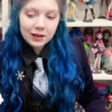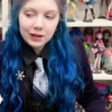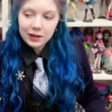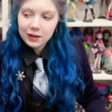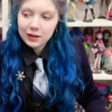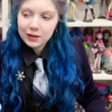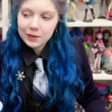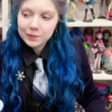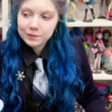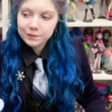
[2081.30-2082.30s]

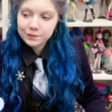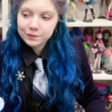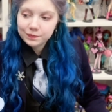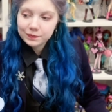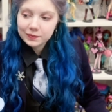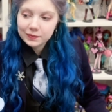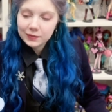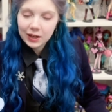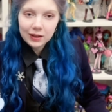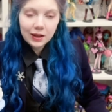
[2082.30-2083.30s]
Um,
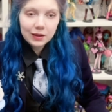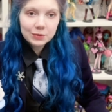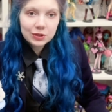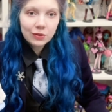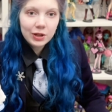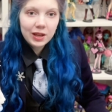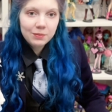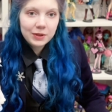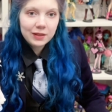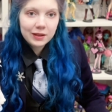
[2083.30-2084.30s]
and I'm so
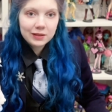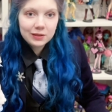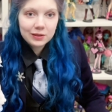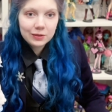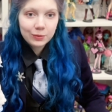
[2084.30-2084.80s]
happy that uh,